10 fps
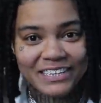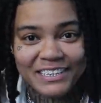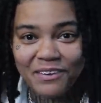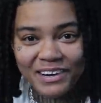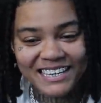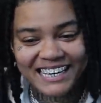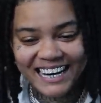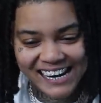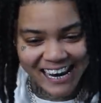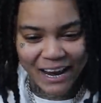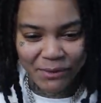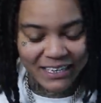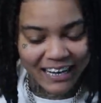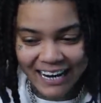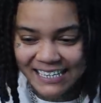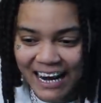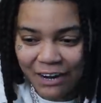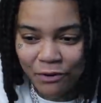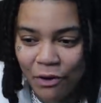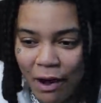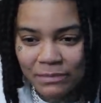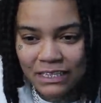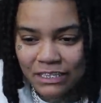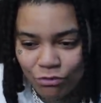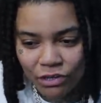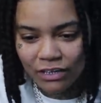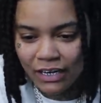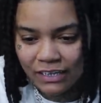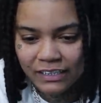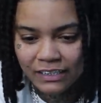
some reason, any game with dice, I don't know. I'm just real lucky. Just